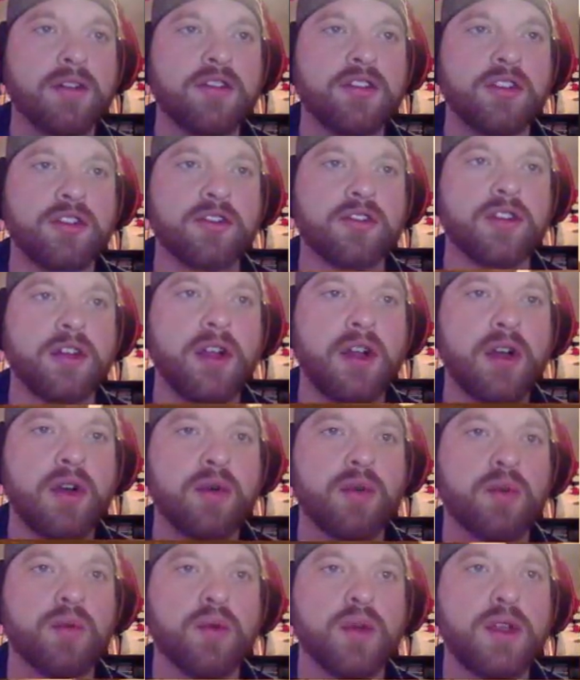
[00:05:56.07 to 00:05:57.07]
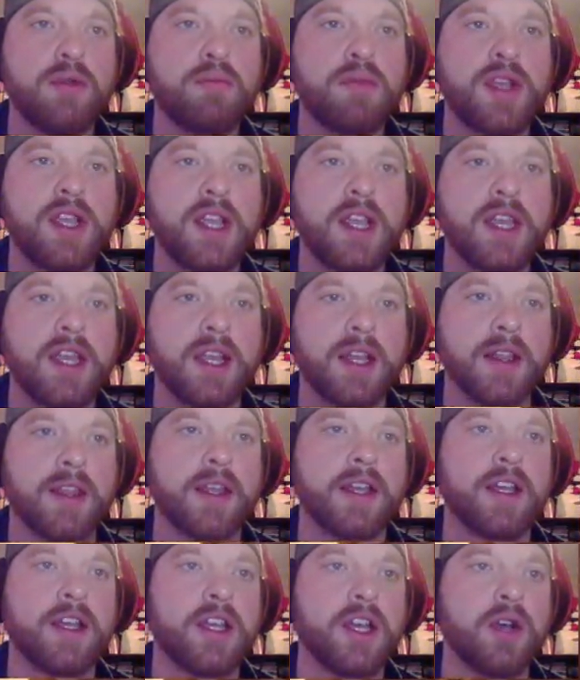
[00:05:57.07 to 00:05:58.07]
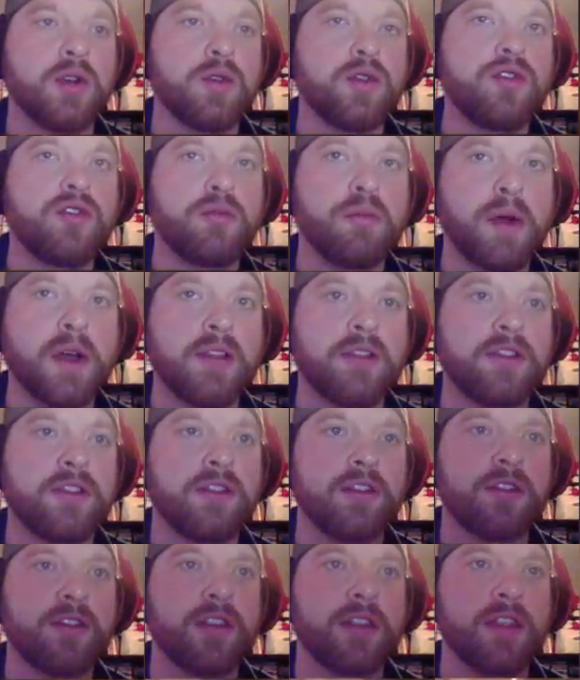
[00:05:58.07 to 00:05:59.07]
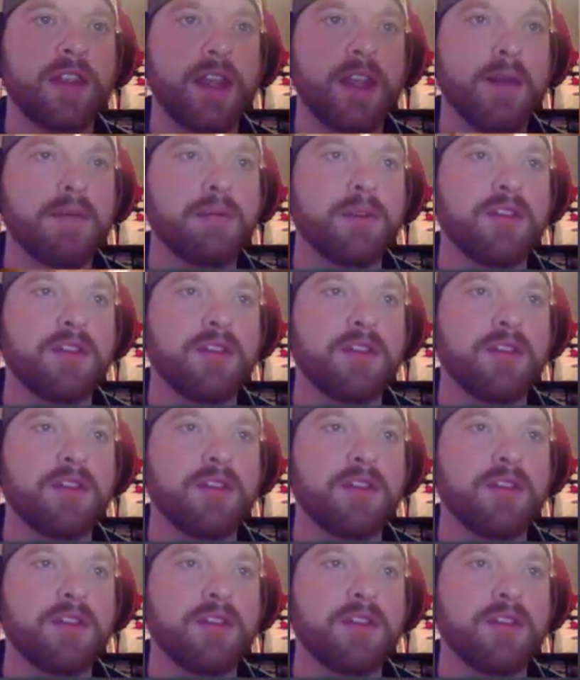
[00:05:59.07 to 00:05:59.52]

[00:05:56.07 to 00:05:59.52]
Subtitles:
just repeating the Ghostbusters theme